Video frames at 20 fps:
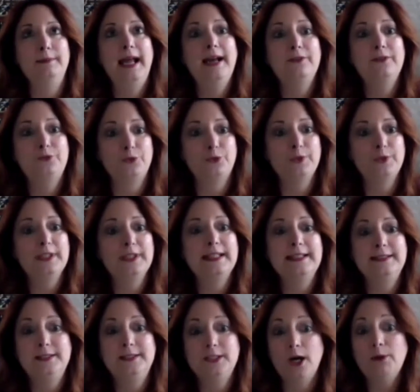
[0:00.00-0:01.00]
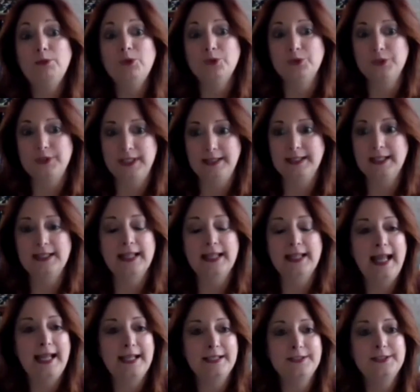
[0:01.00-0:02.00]
have really doubled in the
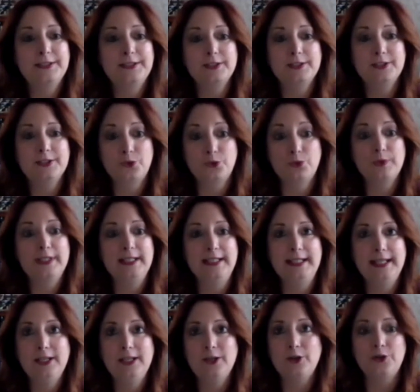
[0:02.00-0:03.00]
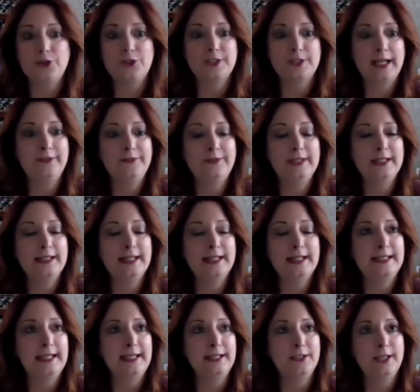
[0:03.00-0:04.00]
last 3 years. I feel
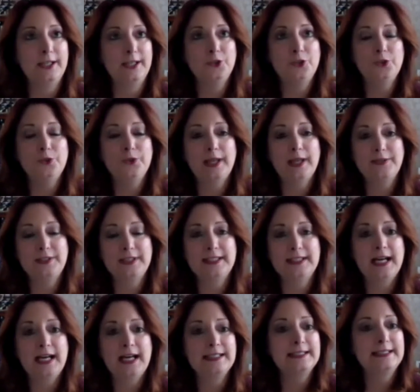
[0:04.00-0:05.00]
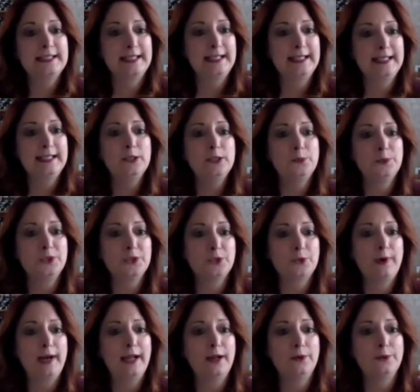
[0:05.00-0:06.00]
like in 2019, it was
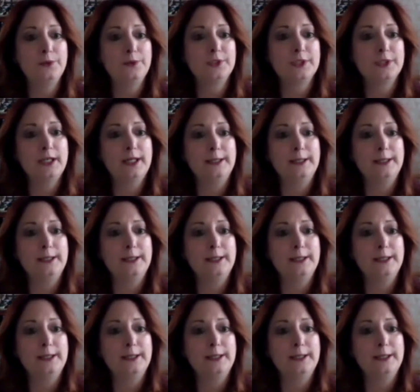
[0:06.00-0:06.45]
around,